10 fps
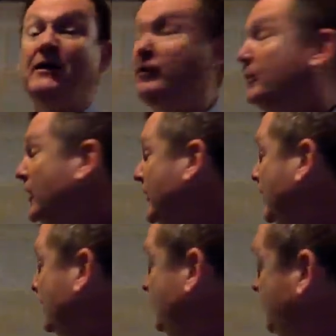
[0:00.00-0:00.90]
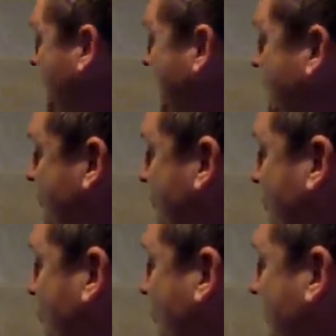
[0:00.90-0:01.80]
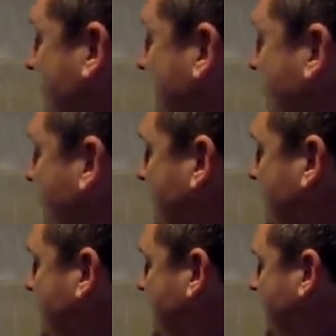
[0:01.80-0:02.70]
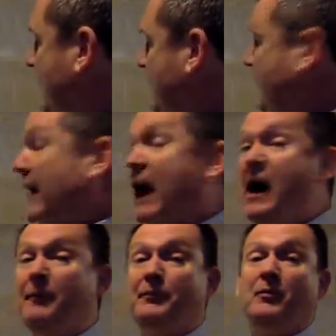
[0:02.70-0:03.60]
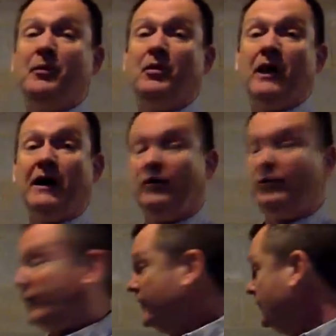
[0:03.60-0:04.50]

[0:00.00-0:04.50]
to bring in page number 1. The optimal algorithm